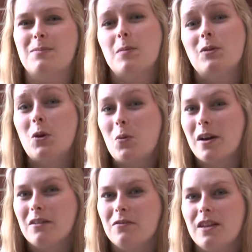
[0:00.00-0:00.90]
People don't
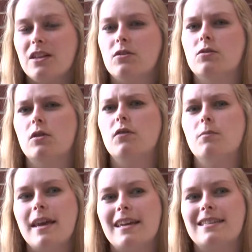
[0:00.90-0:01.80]
want to offend you, so if you
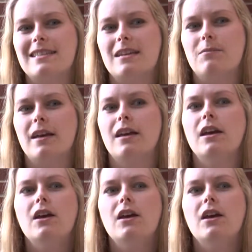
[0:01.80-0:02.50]
make it seem like